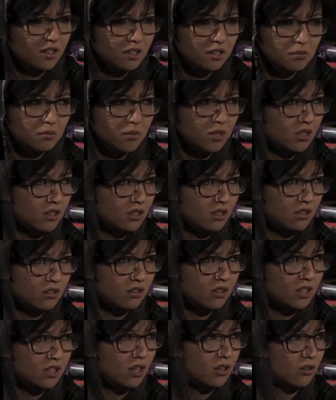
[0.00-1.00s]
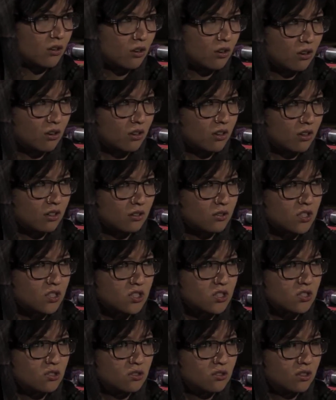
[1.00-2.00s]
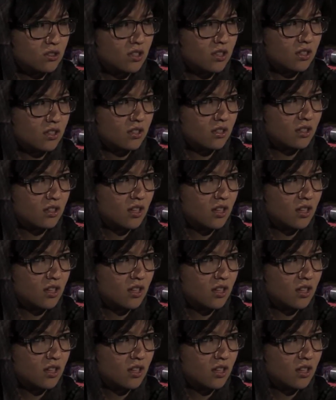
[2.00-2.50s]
at me, look at that whore, what is she doing?